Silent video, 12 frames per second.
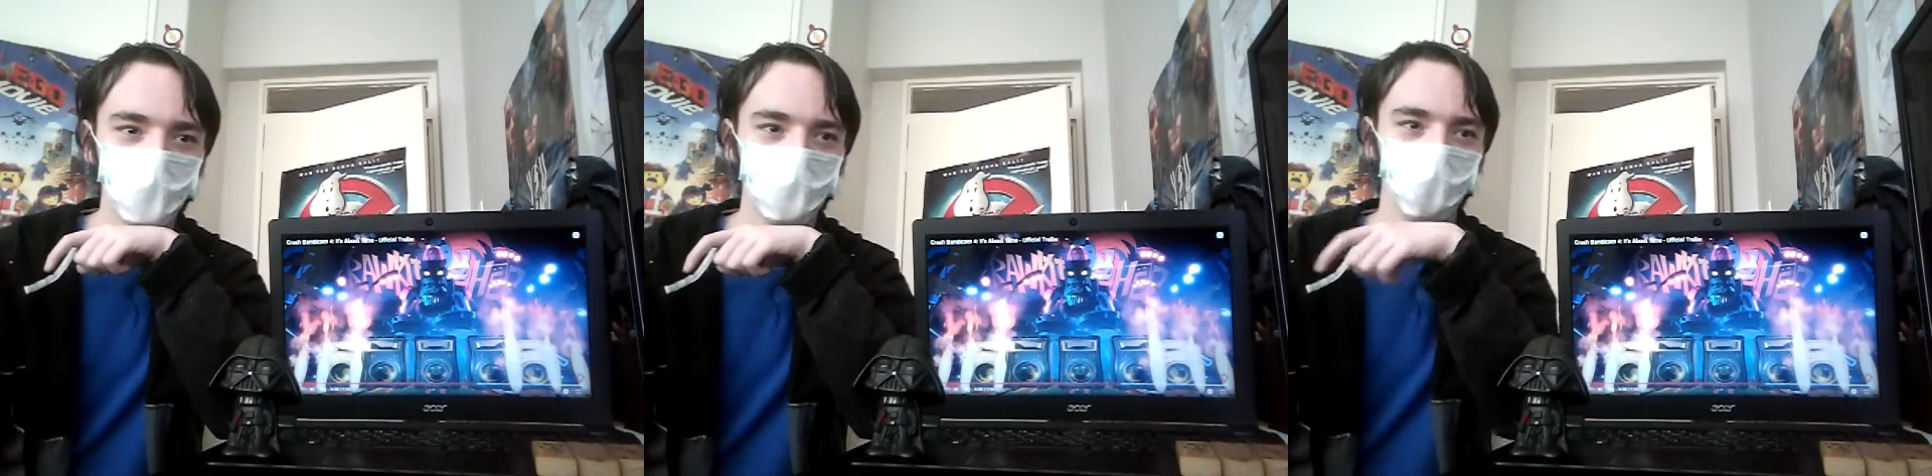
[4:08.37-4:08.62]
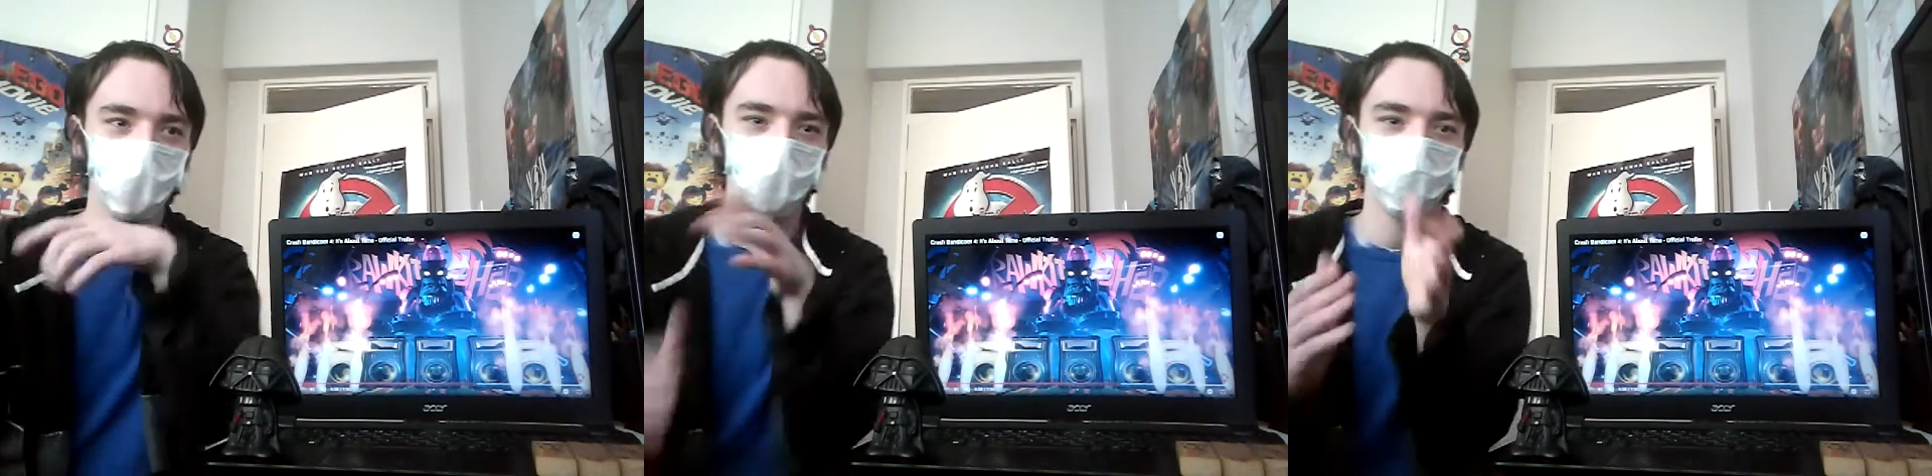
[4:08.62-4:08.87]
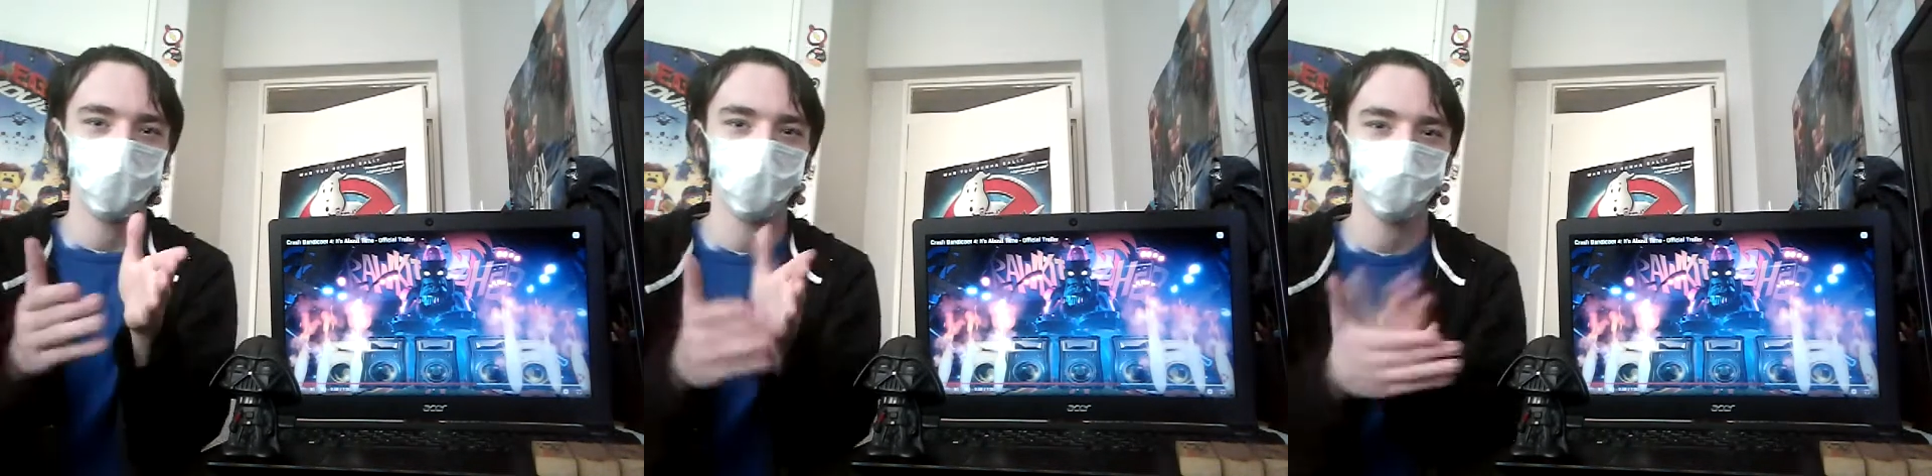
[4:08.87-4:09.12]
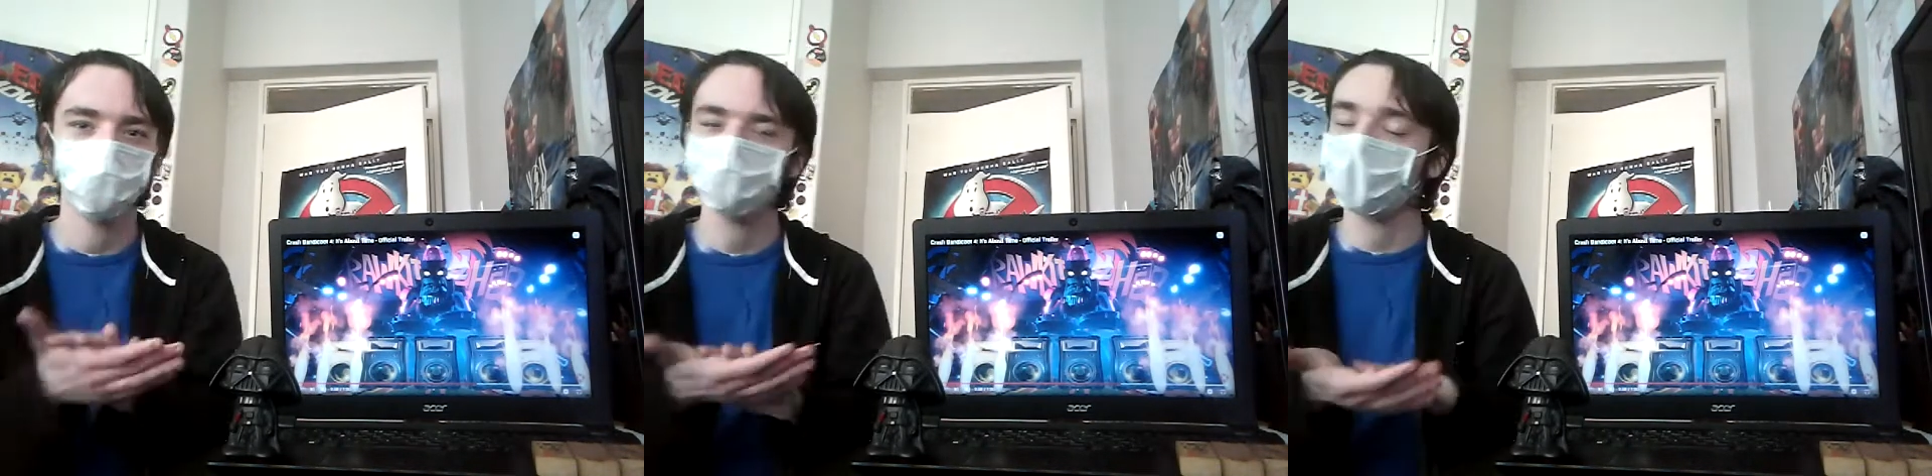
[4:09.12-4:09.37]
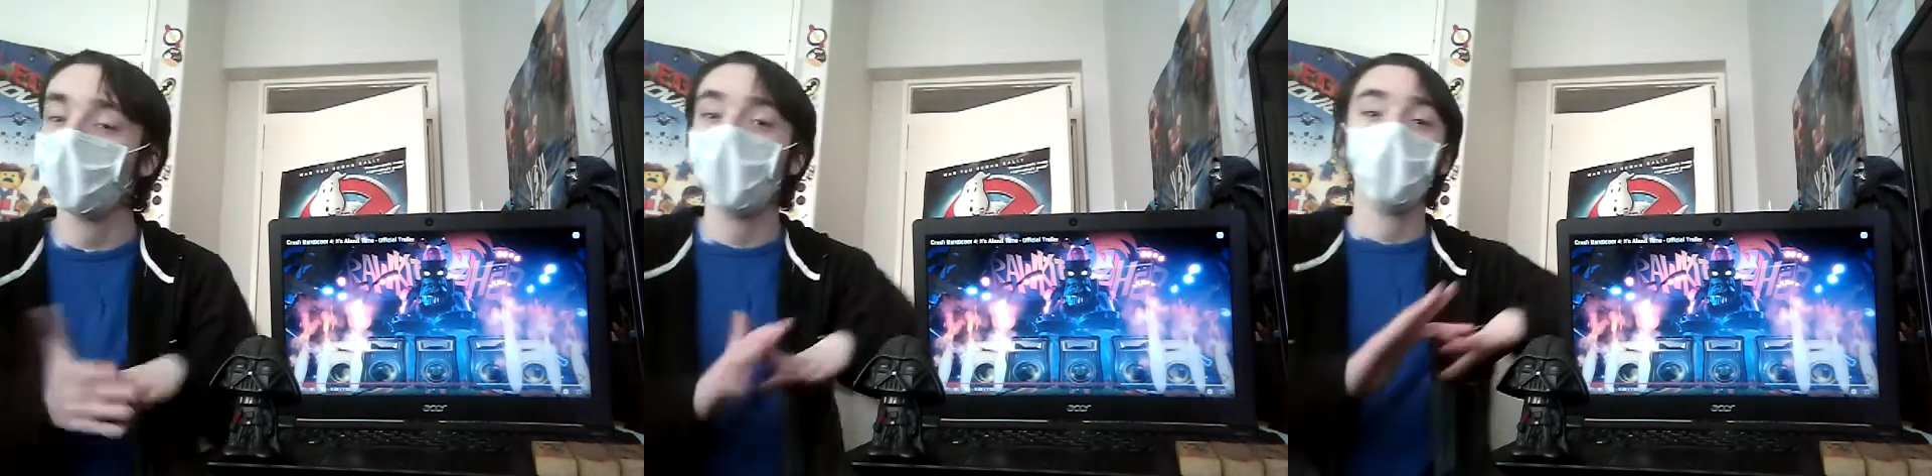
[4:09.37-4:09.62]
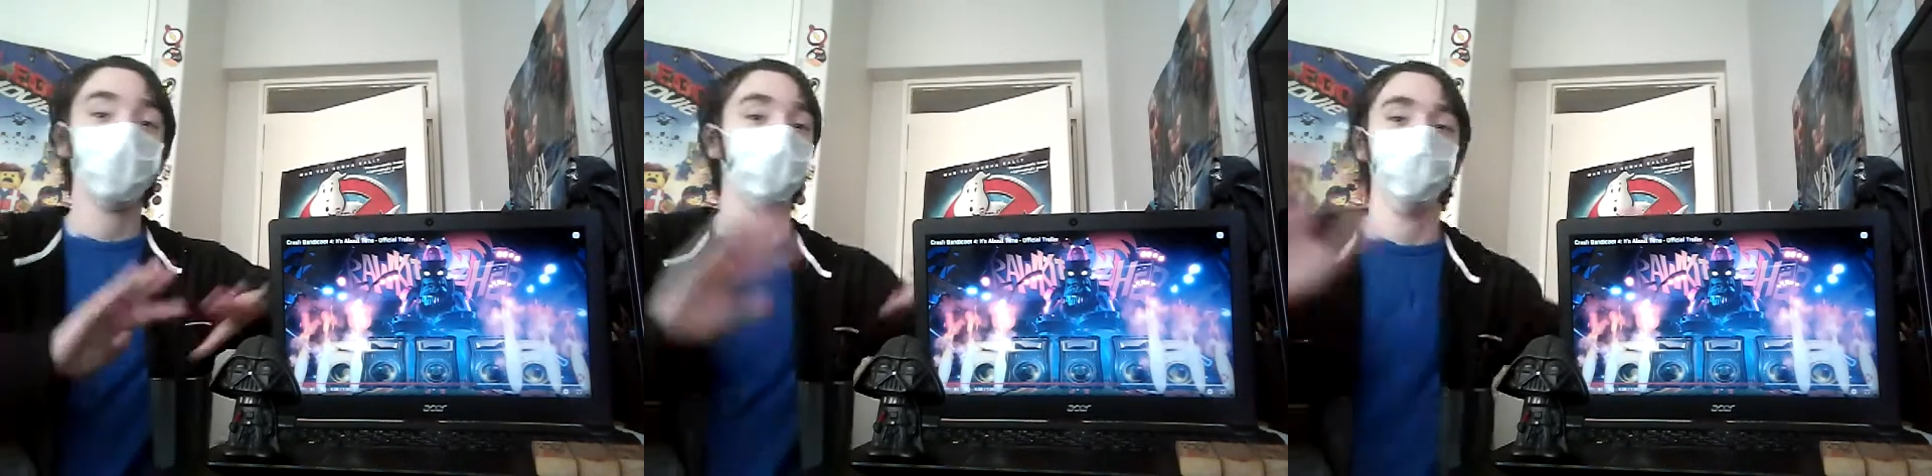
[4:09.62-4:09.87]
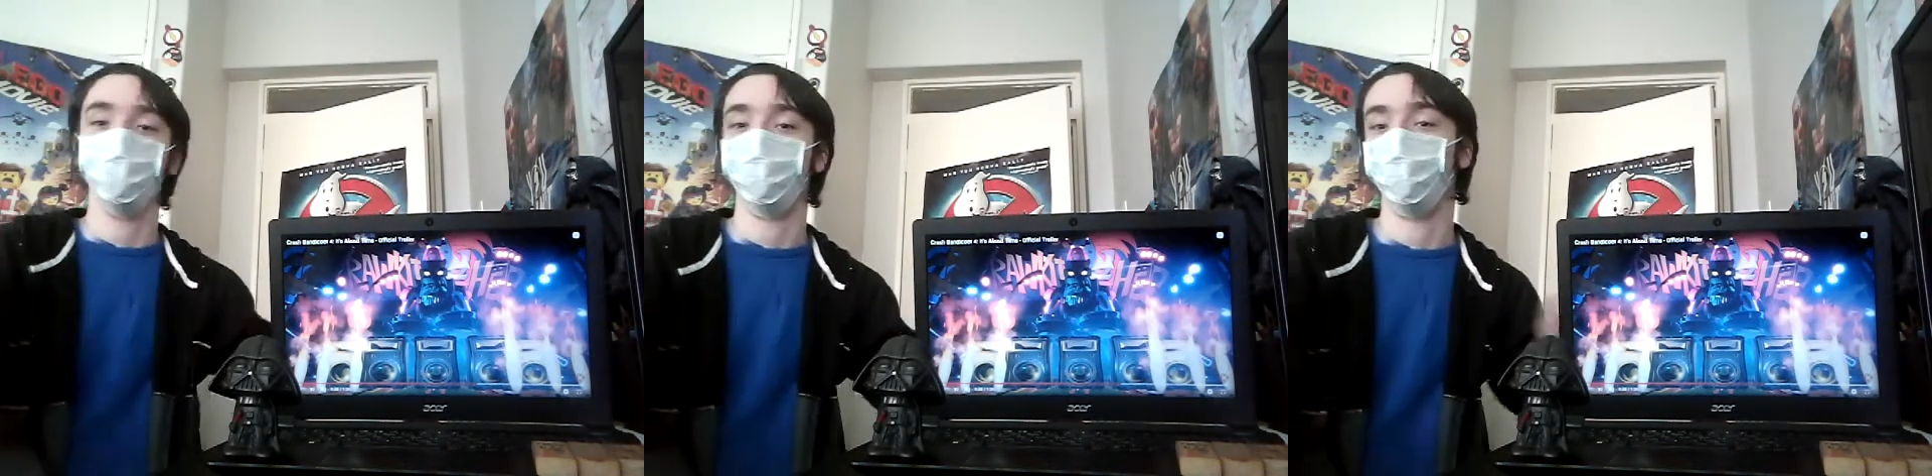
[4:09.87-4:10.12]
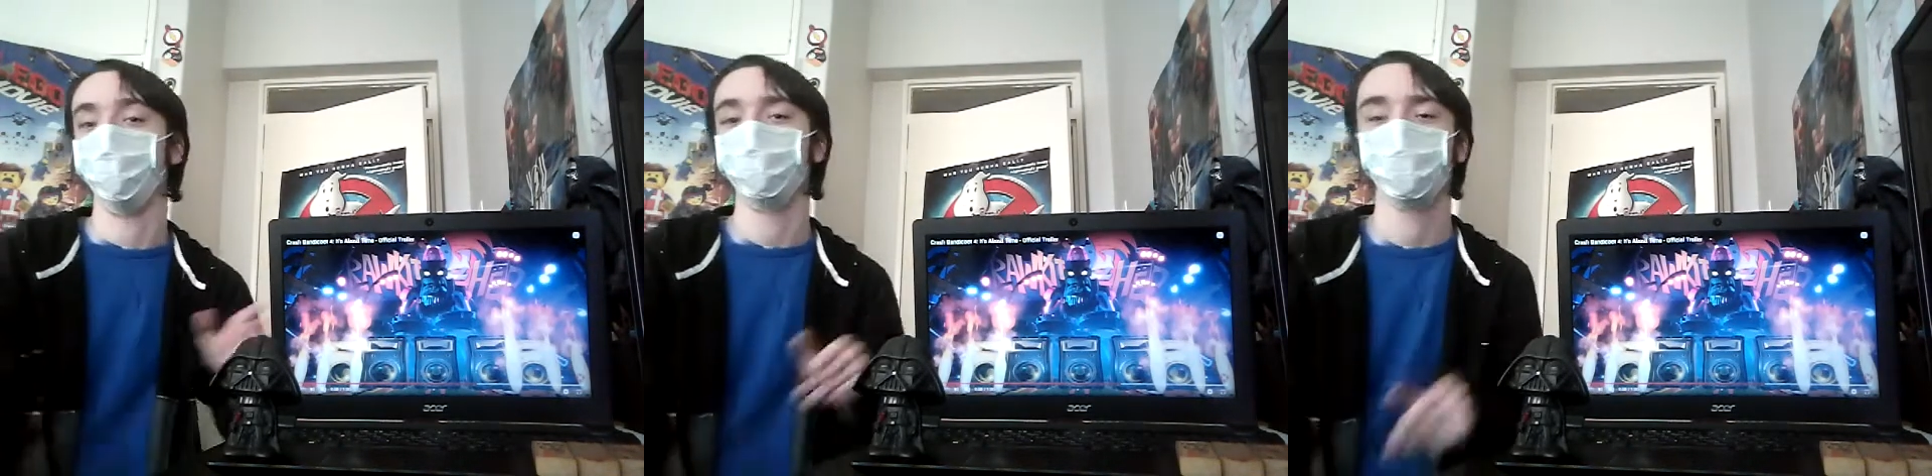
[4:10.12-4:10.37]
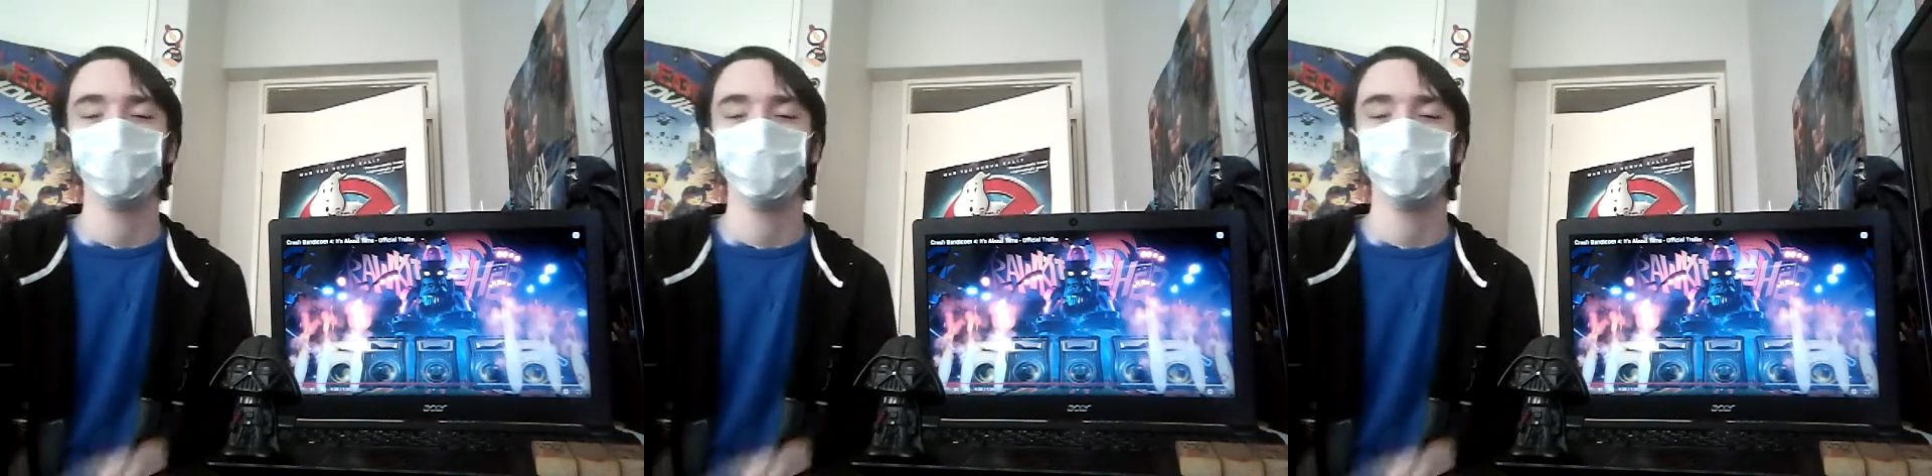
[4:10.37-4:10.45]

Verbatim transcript: Or end payments? I don't know.